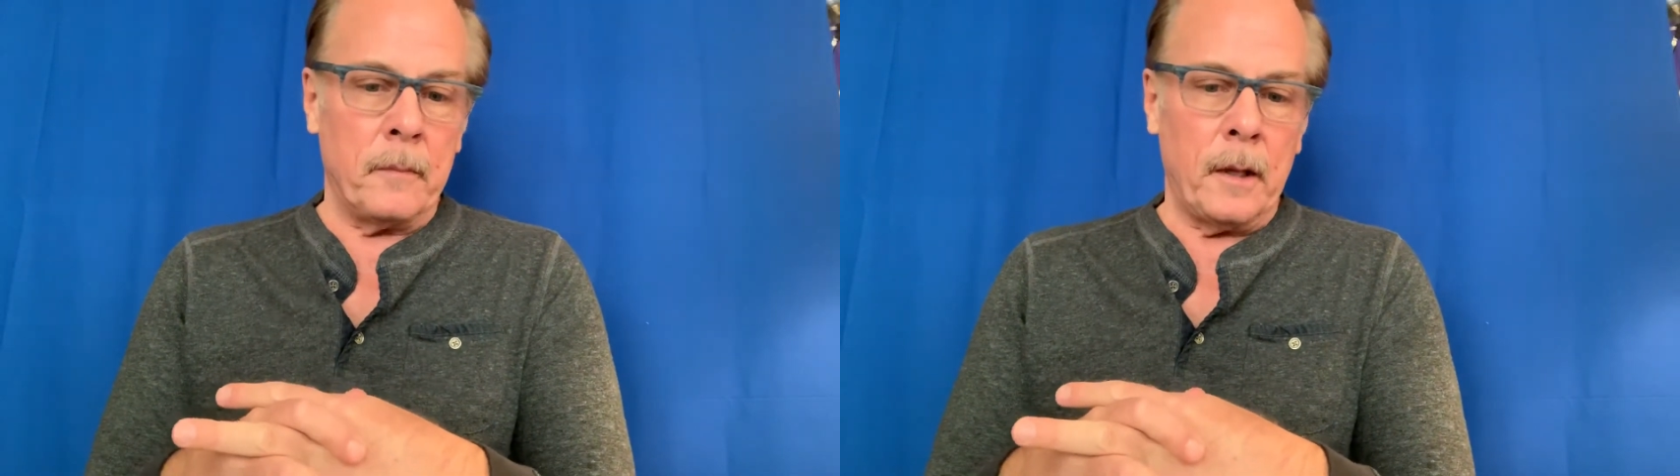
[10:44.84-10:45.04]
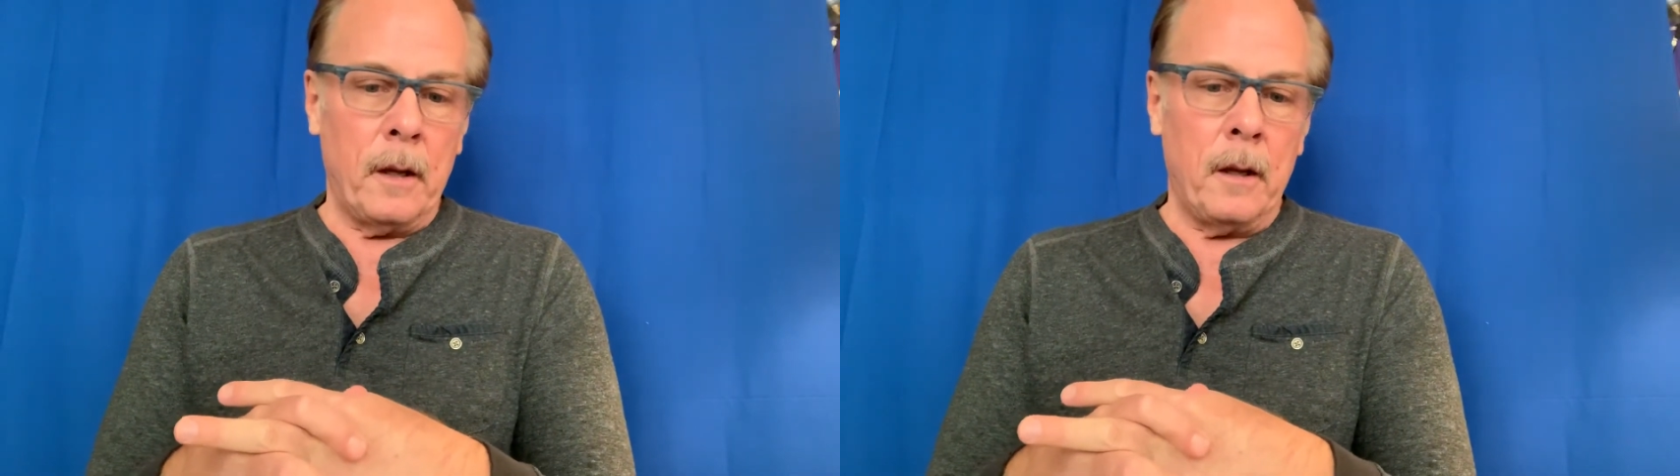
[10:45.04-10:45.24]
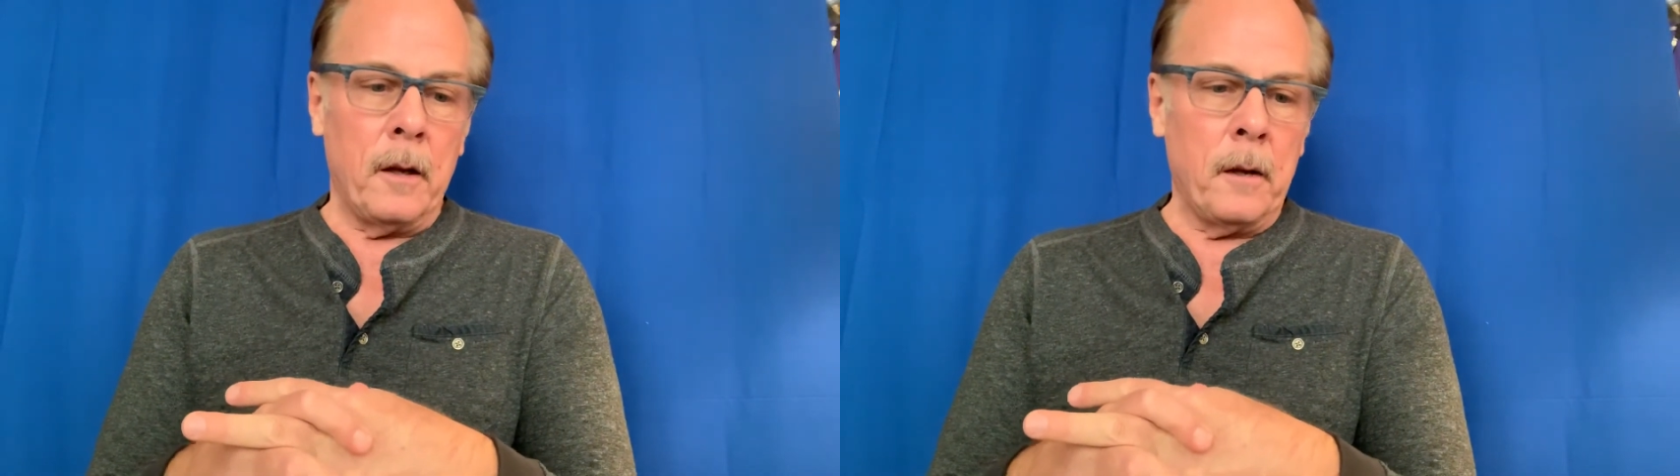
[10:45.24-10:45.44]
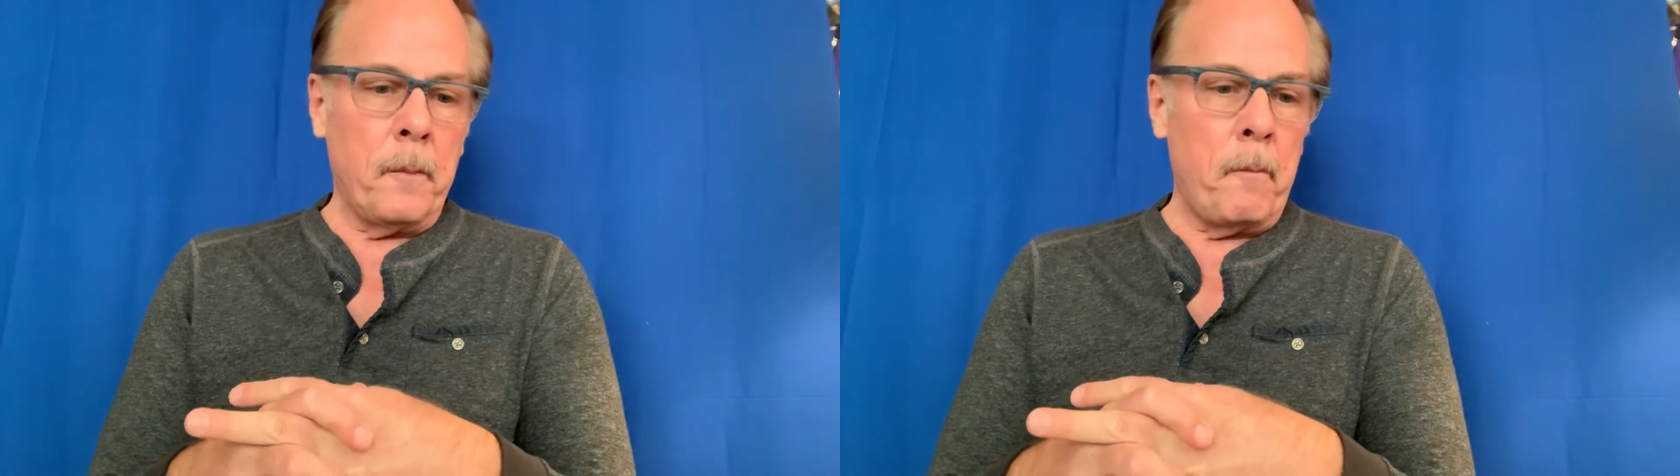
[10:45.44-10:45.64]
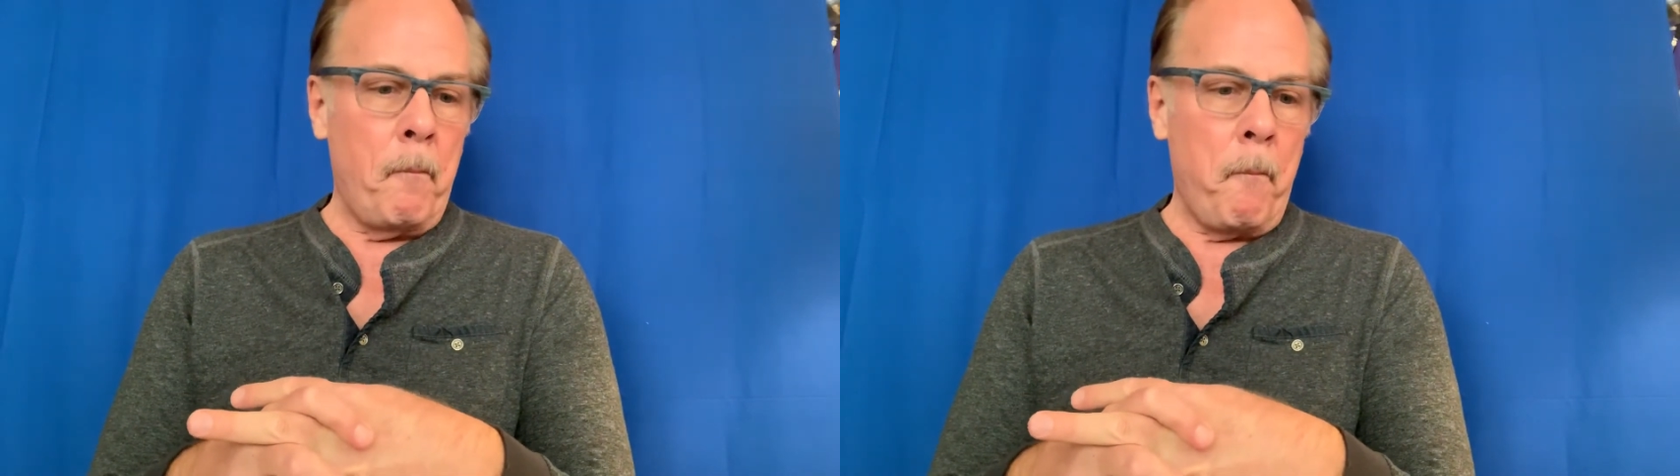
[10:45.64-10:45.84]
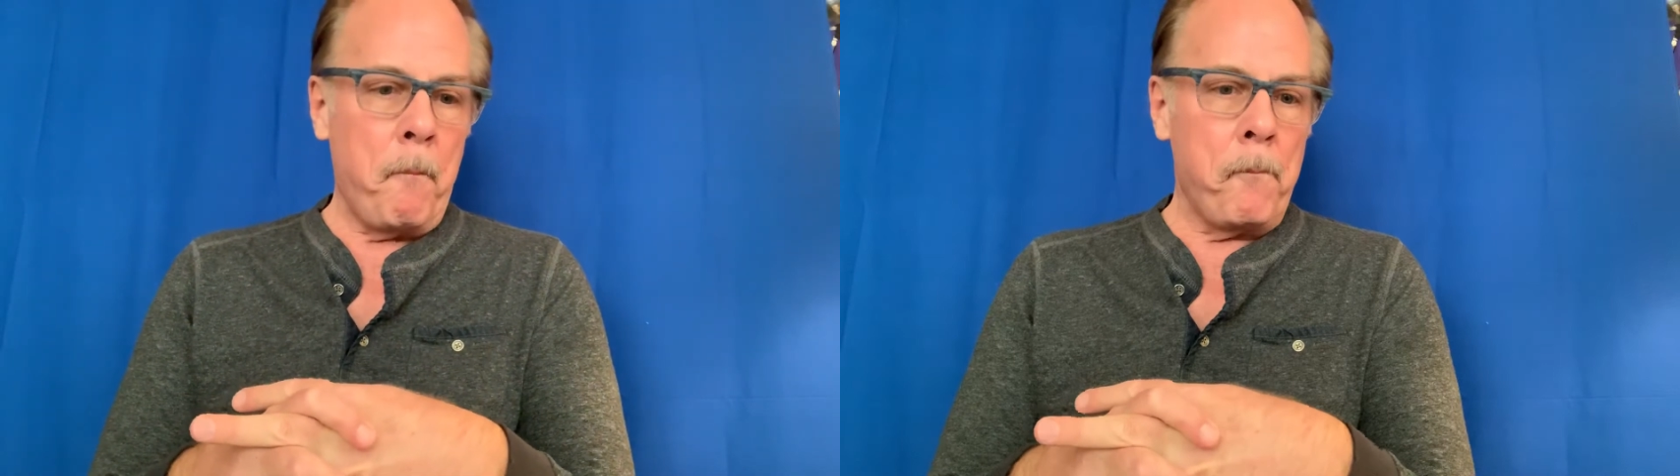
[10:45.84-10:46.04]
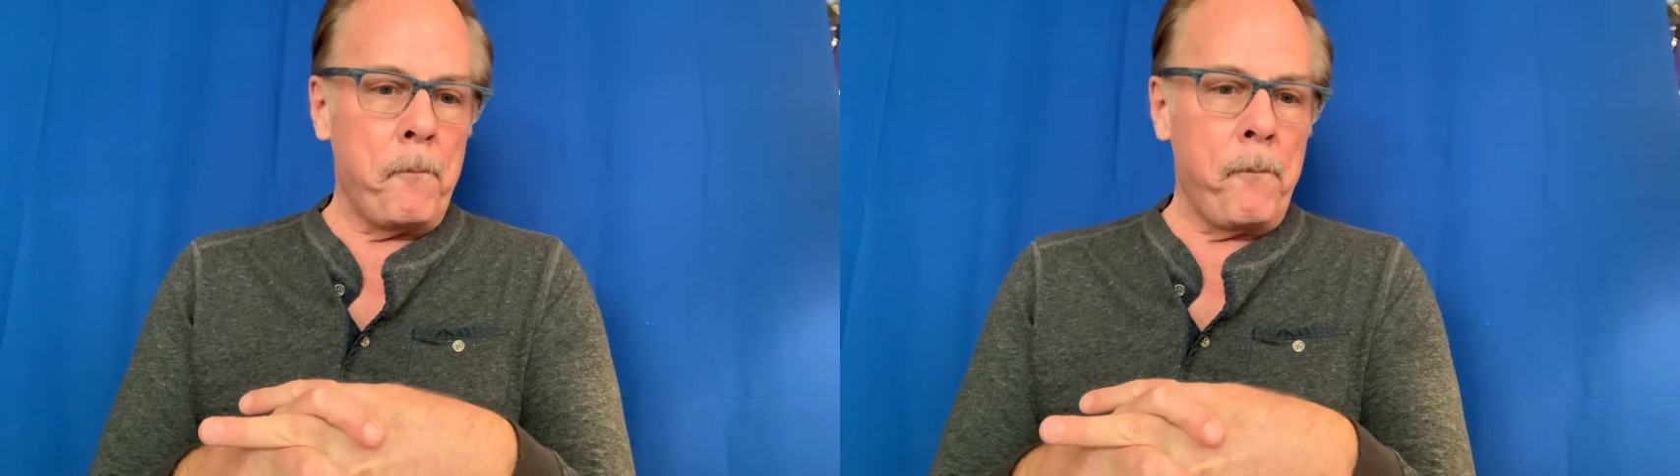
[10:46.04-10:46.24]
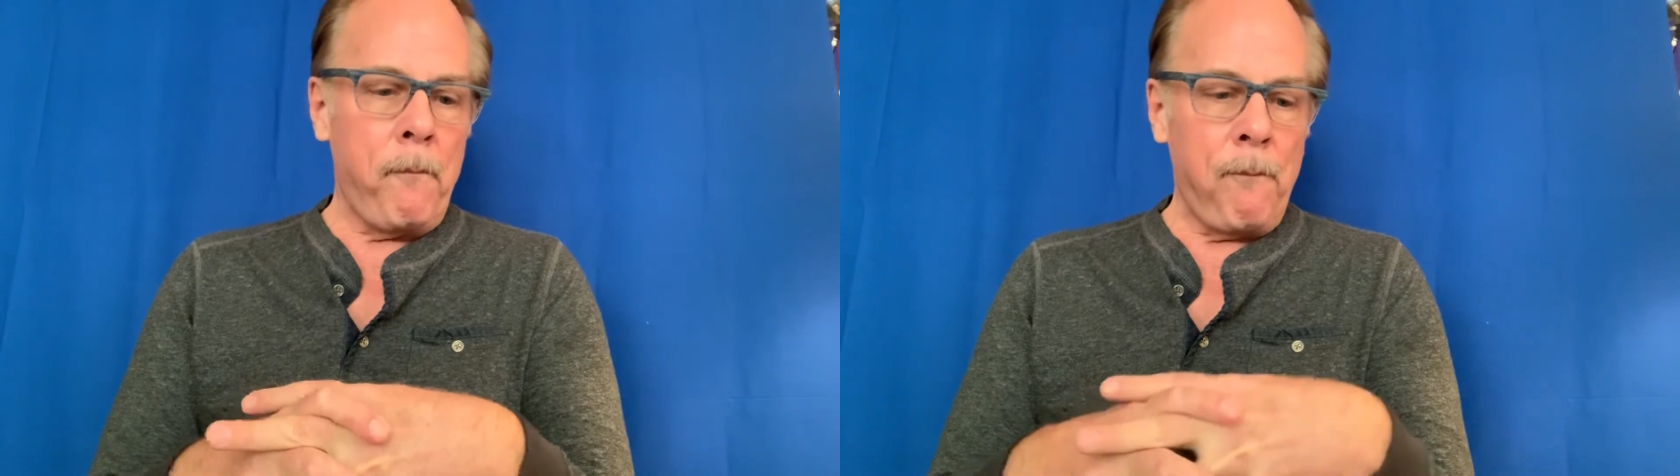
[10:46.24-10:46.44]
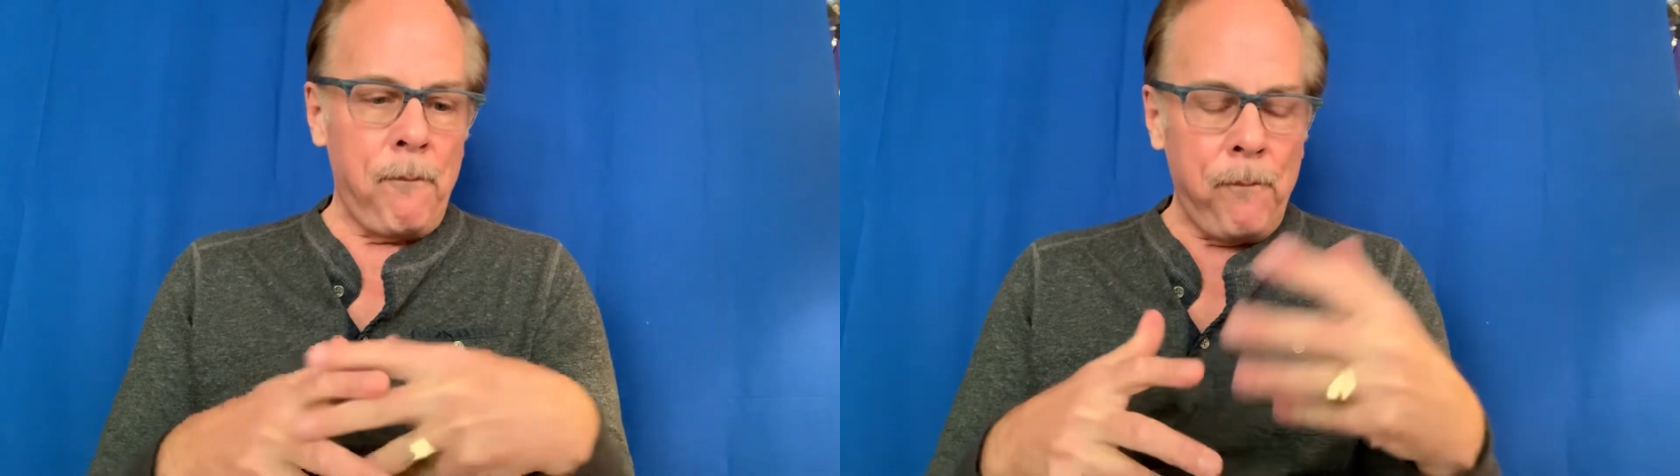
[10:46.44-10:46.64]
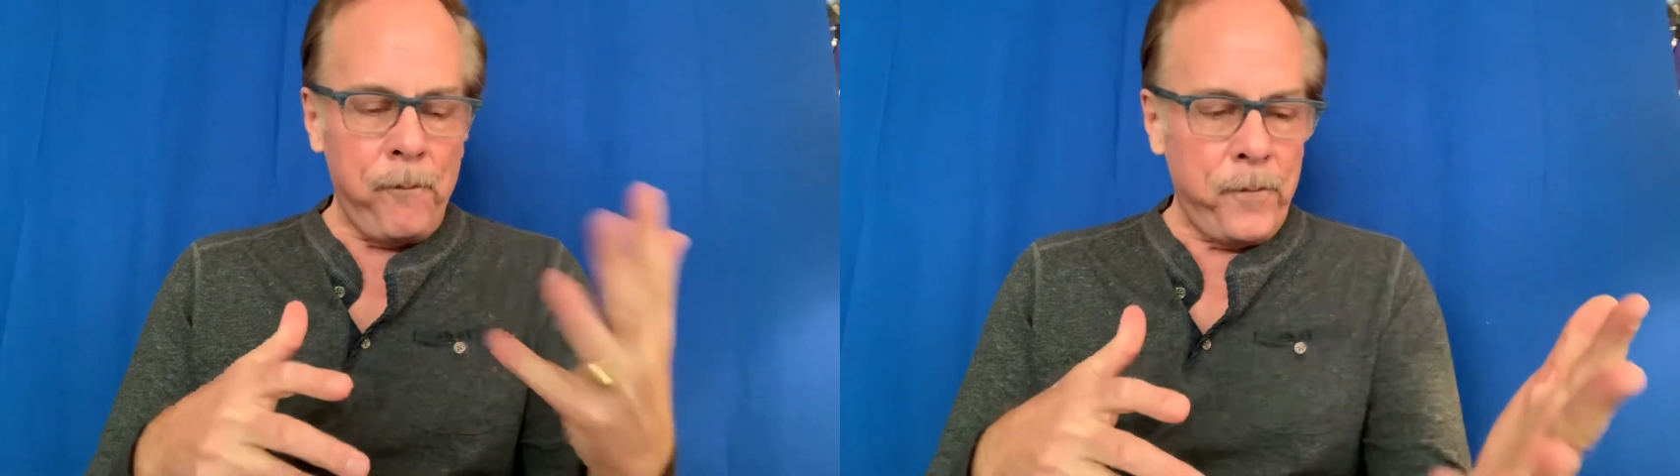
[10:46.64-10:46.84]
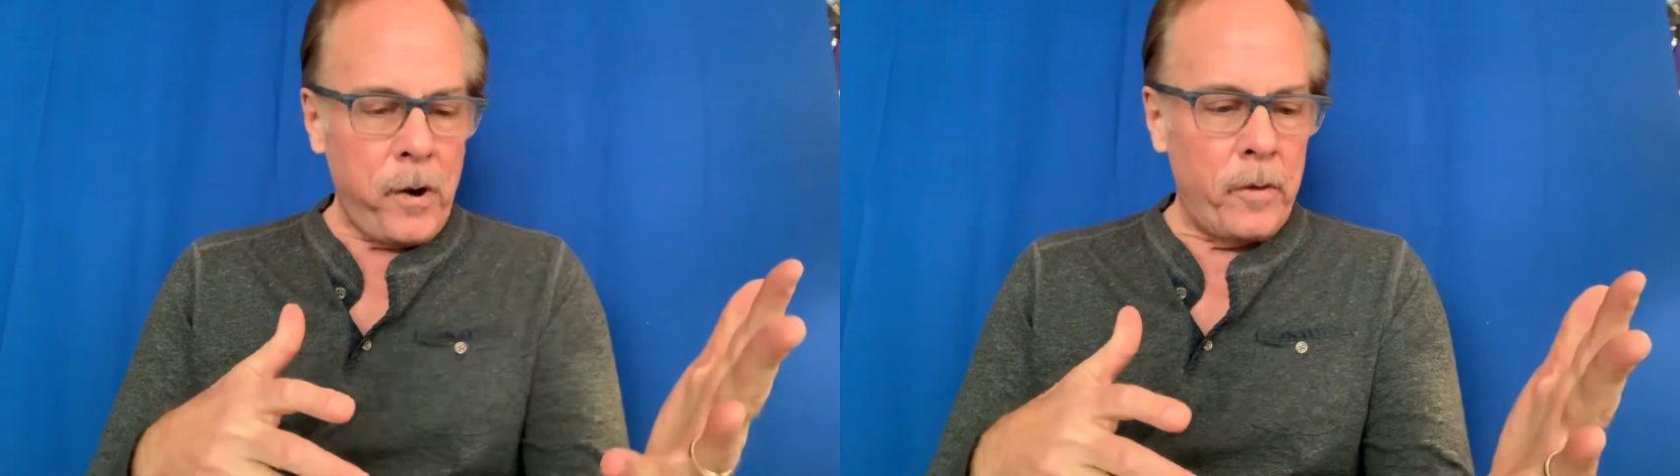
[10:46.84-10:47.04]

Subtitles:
So